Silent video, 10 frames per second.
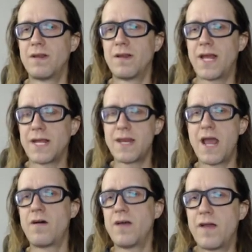like
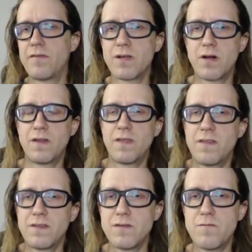now every car that
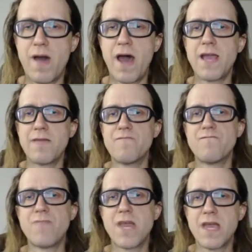you buy
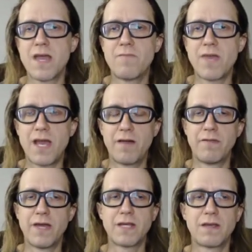may have
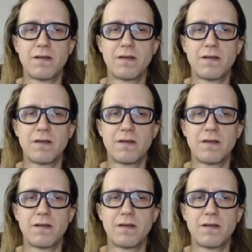like